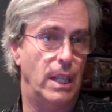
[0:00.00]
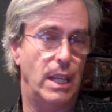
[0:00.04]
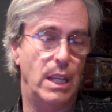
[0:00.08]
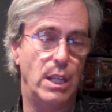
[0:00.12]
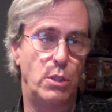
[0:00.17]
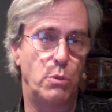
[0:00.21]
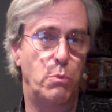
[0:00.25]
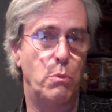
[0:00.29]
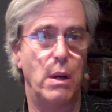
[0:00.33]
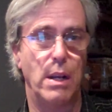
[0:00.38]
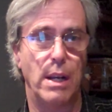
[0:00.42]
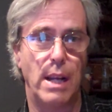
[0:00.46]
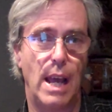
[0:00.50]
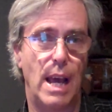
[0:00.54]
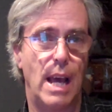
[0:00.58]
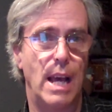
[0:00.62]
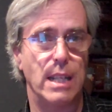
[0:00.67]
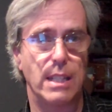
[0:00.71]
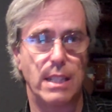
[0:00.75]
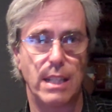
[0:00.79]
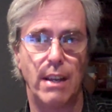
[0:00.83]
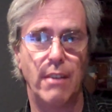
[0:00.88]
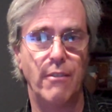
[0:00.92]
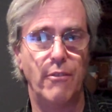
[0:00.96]
each one
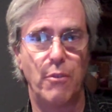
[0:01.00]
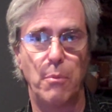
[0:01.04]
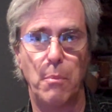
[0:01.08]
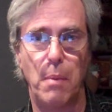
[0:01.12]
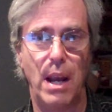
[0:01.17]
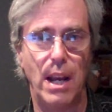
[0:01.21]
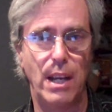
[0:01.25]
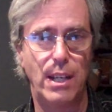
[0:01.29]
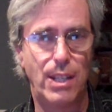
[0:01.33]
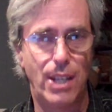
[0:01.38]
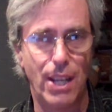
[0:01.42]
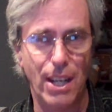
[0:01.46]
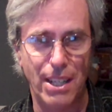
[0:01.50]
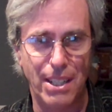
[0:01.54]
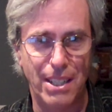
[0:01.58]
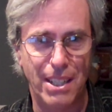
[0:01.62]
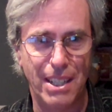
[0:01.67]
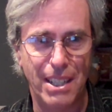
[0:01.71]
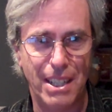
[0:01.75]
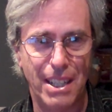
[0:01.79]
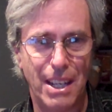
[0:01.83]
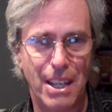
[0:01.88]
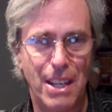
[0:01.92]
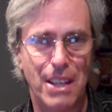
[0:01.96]
has
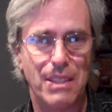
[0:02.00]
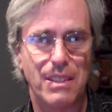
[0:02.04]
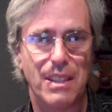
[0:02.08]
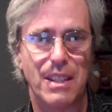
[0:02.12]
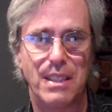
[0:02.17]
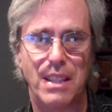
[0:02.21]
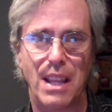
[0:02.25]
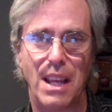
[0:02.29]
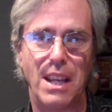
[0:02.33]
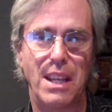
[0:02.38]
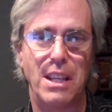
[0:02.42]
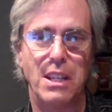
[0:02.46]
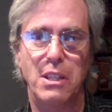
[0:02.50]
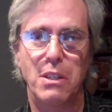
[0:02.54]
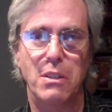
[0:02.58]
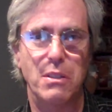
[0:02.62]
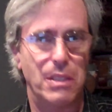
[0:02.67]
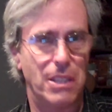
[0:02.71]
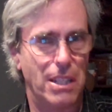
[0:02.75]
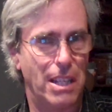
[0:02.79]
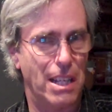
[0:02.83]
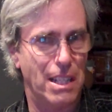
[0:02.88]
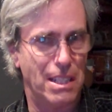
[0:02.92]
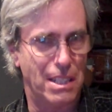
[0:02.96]
information that they can
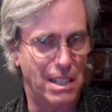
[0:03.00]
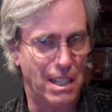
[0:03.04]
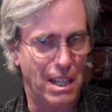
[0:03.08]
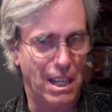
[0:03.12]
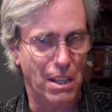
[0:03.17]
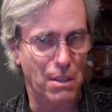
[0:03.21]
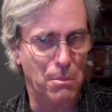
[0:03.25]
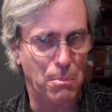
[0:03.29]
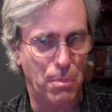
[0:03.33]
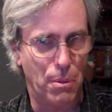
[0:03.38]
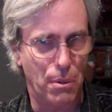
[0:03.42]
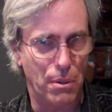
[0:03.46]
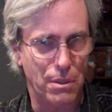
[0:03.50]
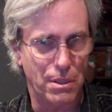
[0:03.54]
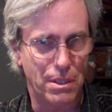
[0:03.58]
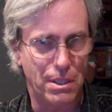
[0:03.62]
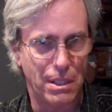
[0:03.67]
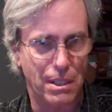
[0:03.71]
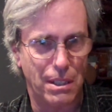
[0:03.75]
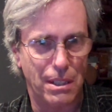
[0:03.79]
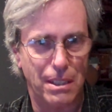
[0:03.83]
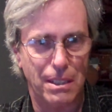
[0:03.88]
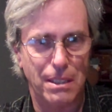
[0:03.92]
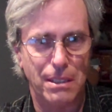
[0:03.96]
use against the other
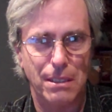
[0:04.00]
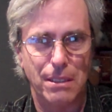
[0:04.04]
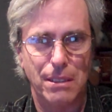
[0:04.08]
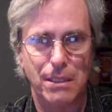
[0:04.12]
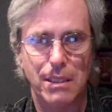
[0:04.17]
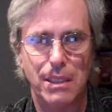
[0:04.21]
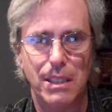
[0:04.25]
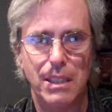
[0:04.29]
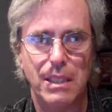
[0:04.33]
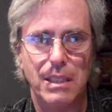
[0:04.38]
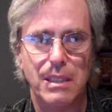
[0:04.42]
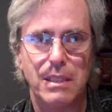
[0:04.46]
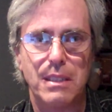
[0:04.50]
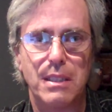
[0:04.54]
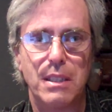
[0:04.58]
person in